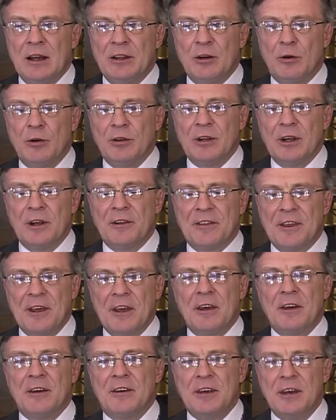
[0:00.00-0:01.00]
The only
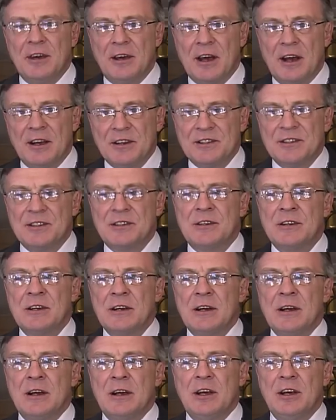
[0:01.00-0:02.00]
thing he has
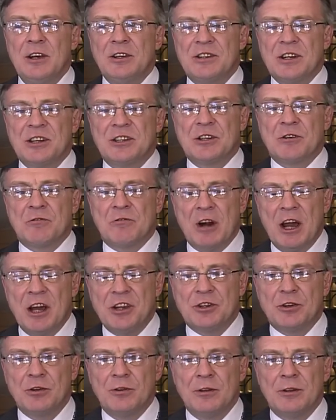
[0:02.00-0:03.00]
is a
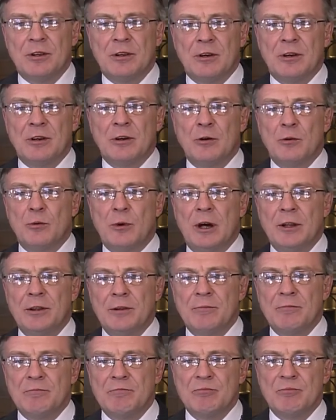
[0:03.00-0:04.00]
scratch on
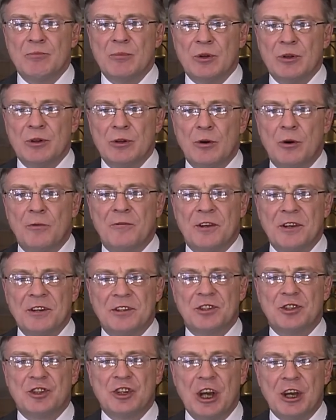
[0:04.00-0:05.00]
one of
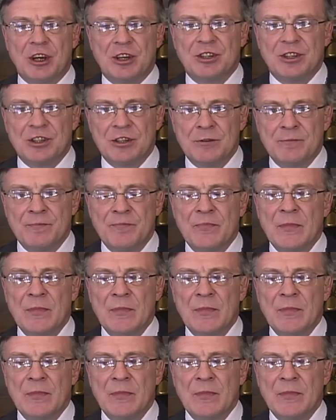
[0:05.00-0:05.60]
his cheeks.